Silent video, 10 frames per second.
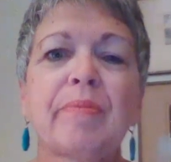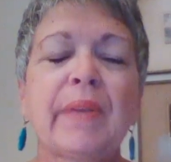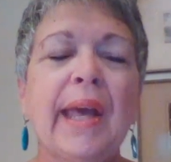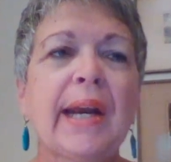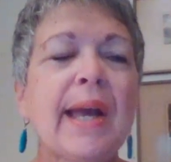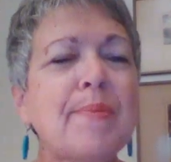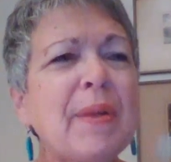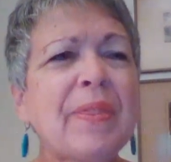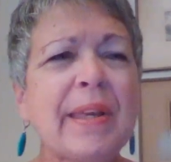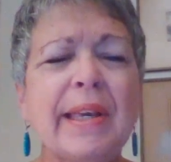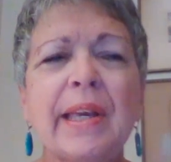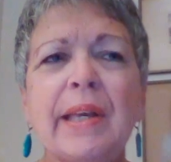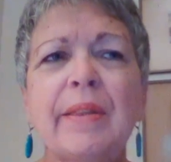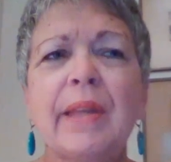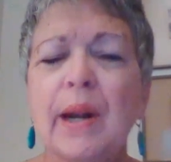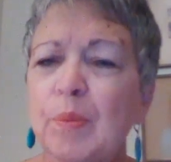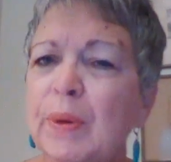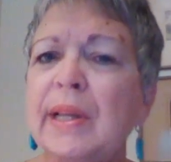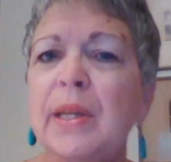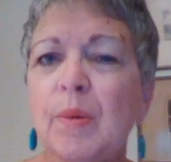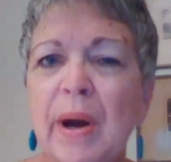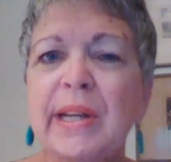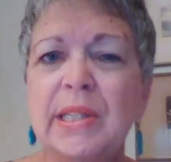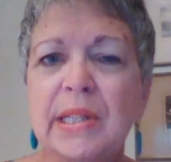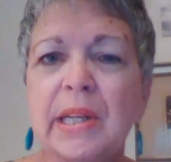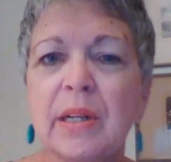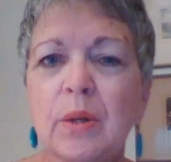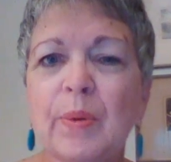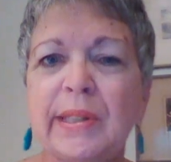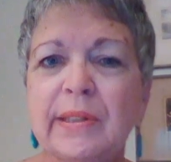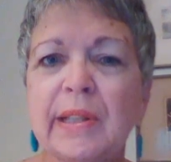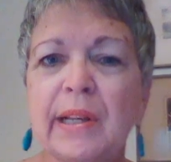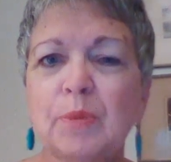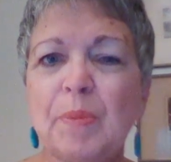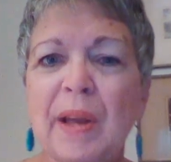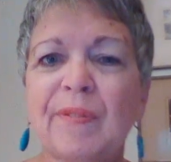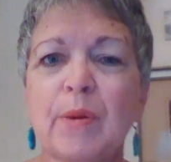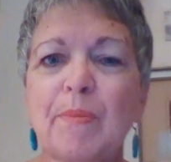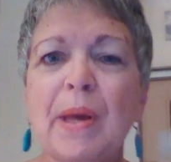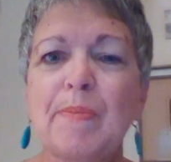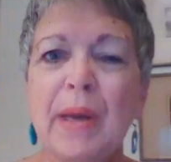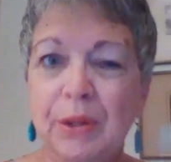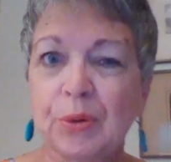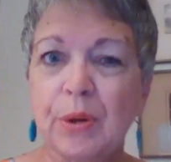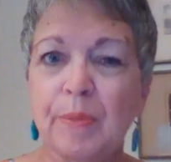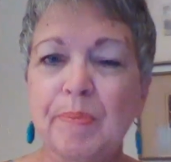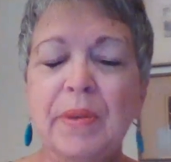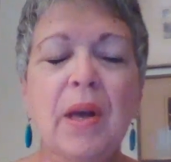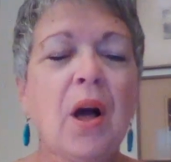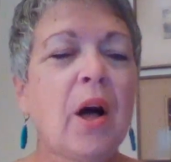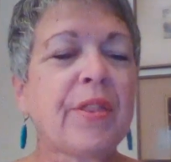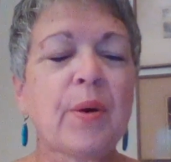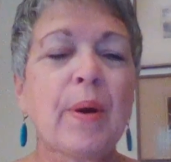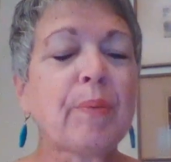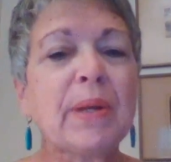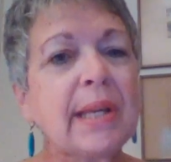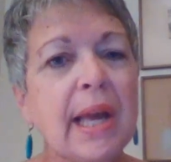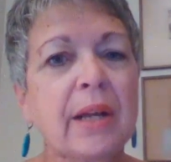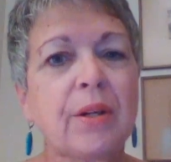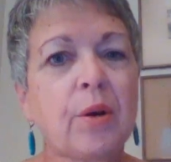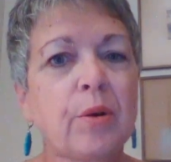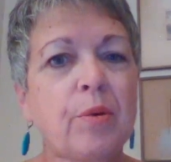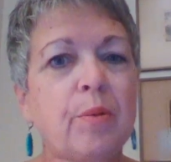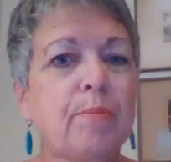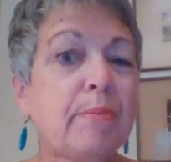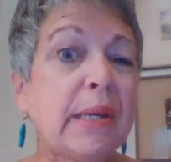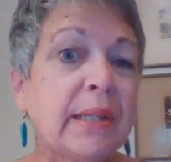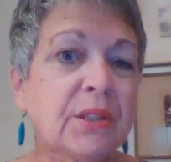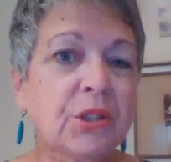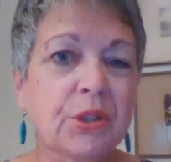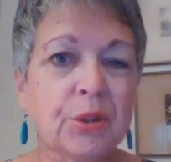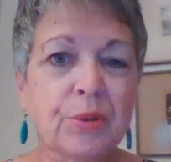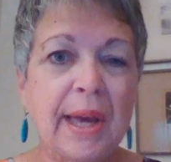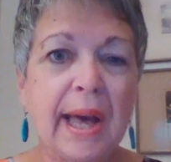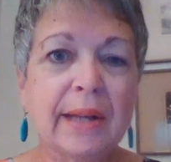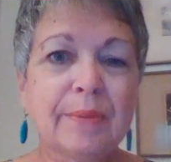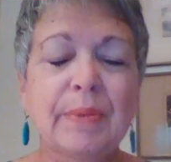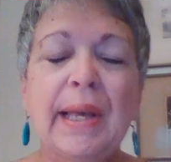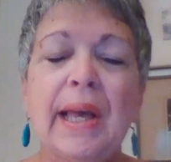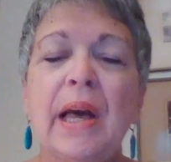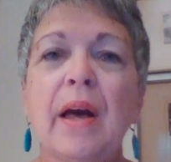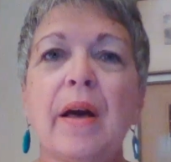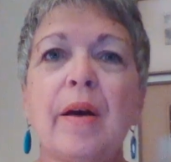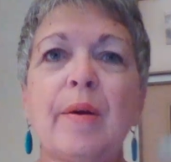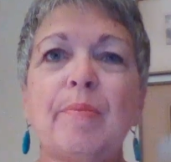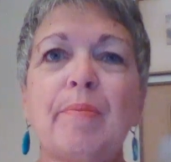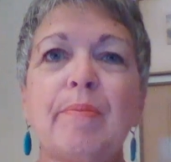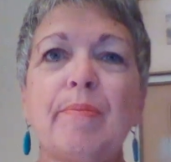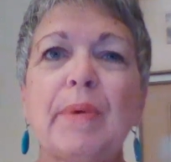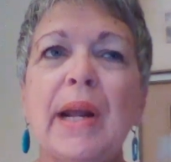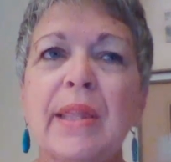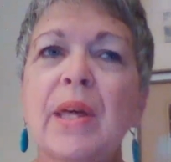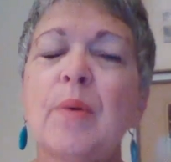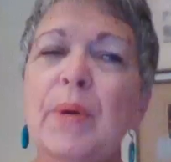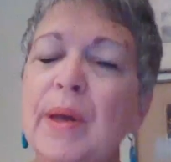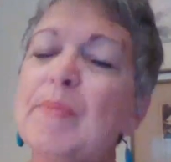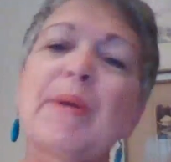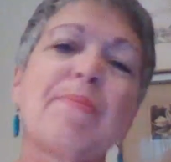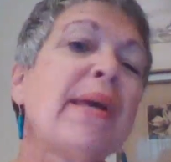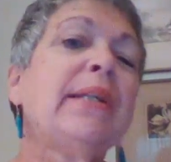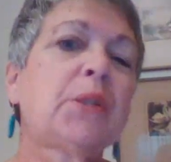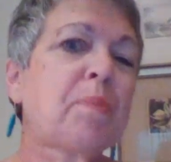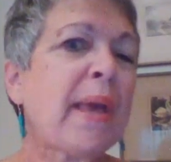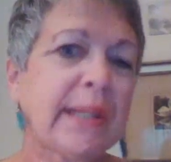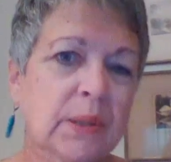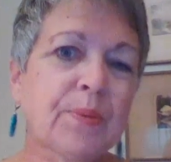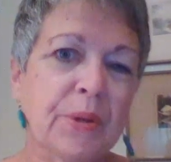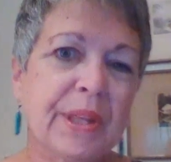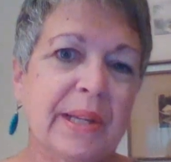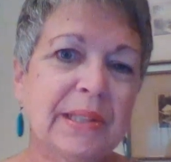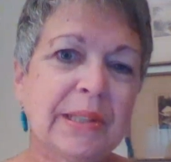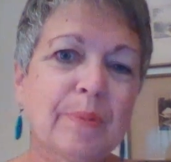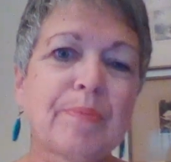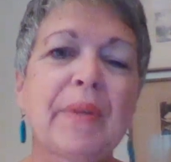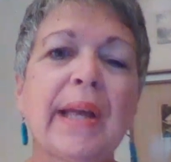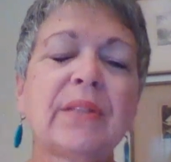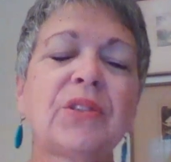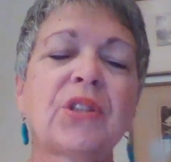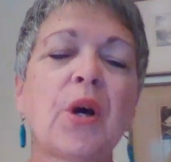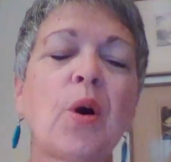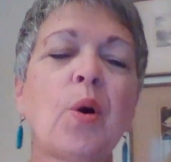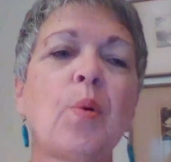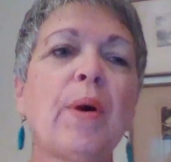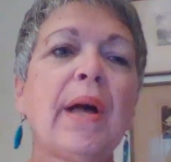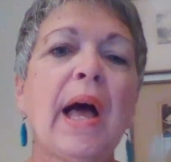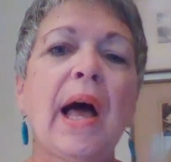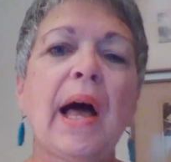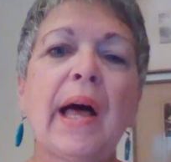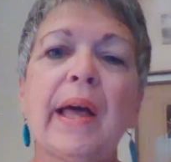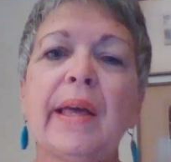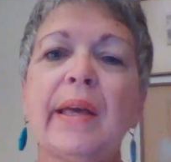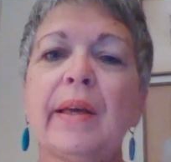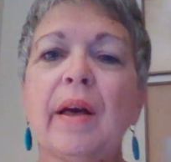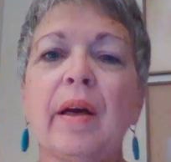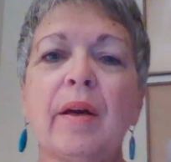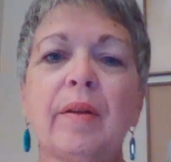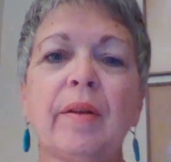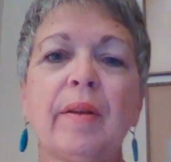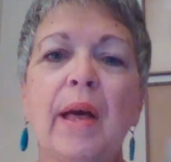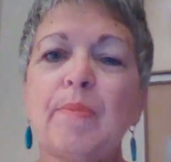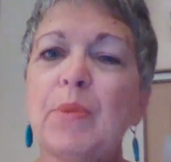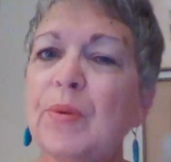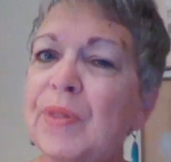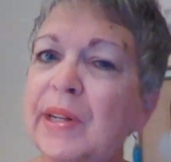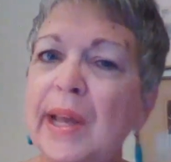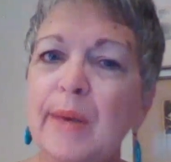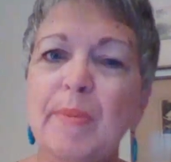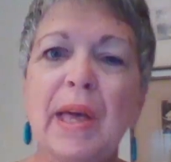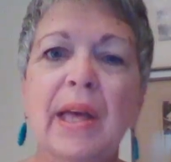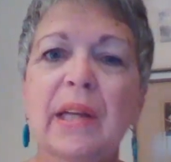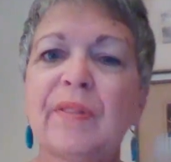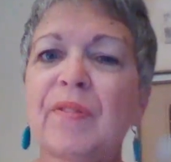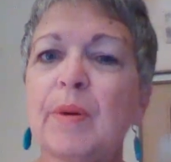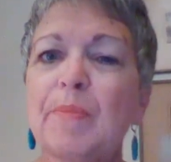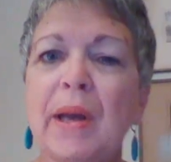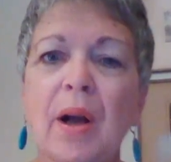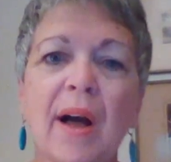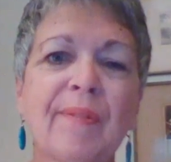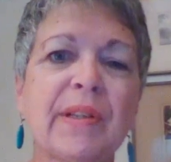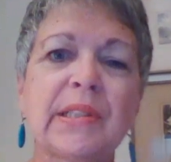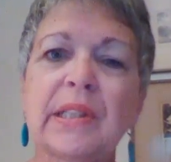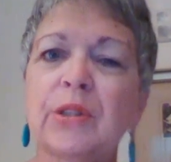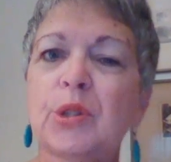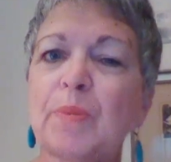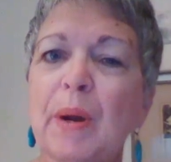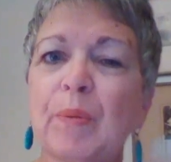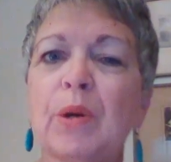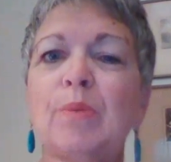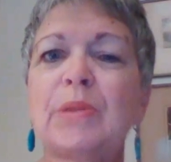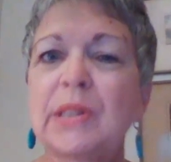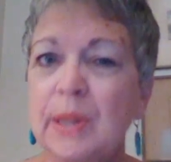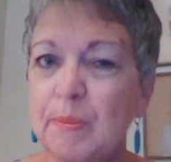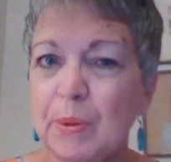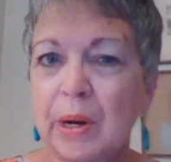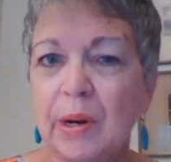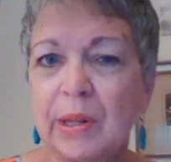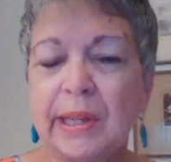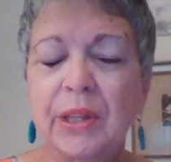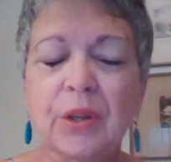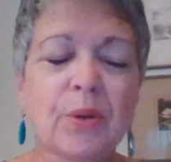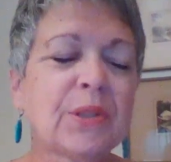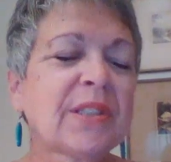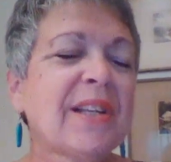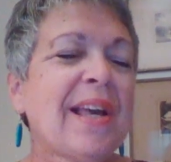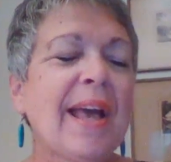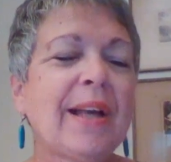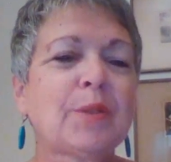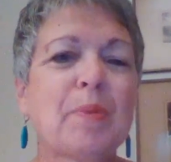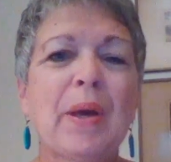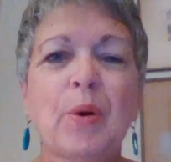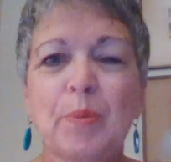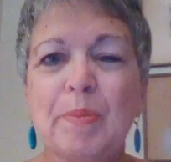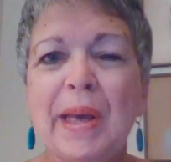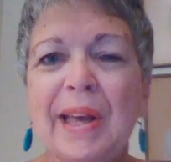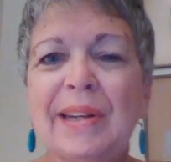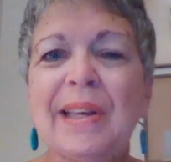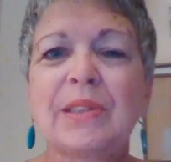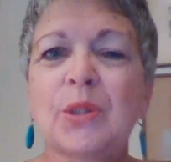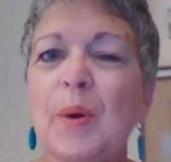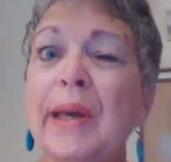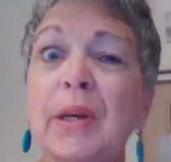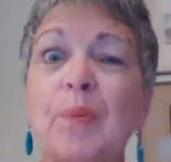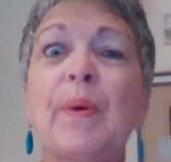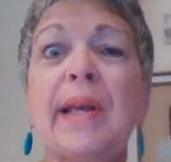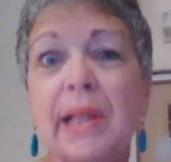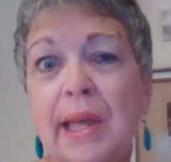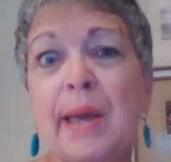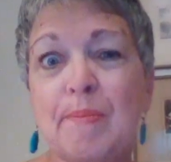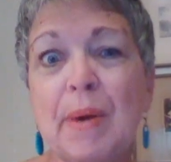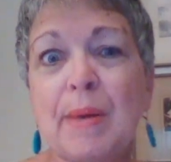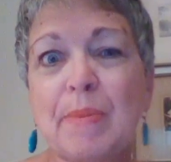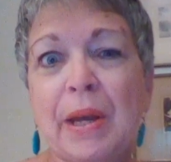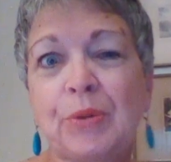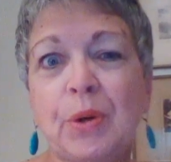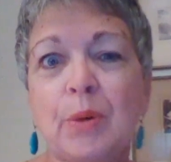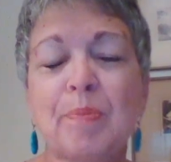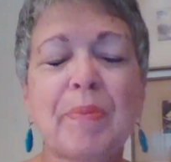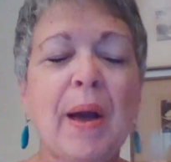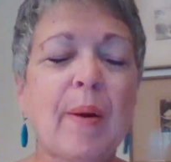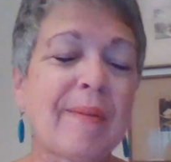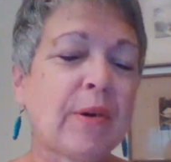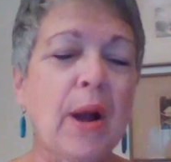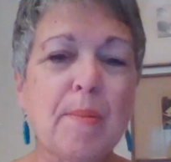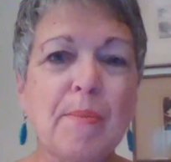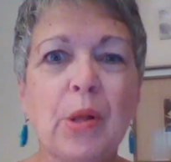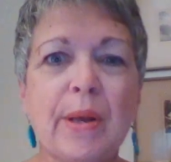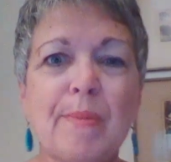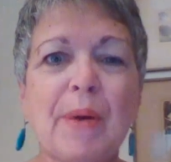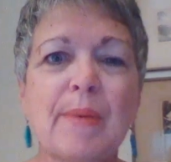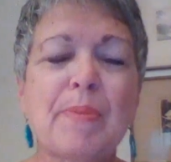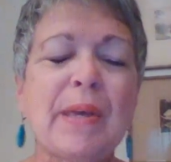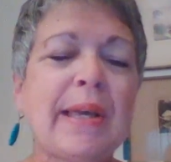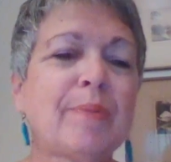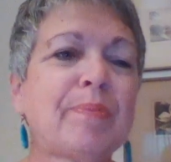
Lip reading: And I had been thinking that I really wanted to get a queen-size bed for my bedroom, although I really had no means to do that. But I thought, well, I'm going to make space for this. And so I moved the day bed from my office into my room to temporarily use as my own bed. And so I could reclaim my bedroom, however humble it might be.